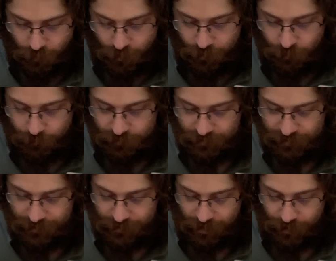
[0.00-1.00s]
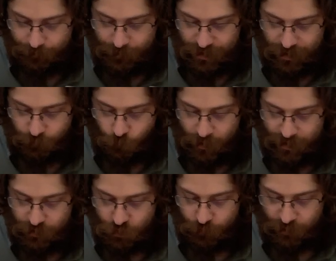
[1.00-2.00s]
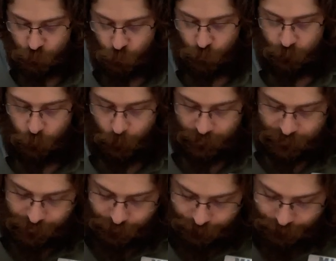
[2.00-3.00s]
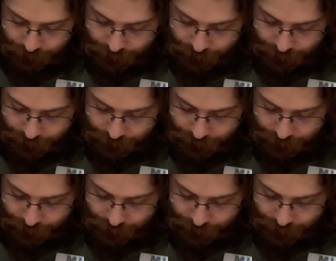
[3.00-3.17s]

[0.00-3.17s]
I already see it. I'm making way too much work for myself.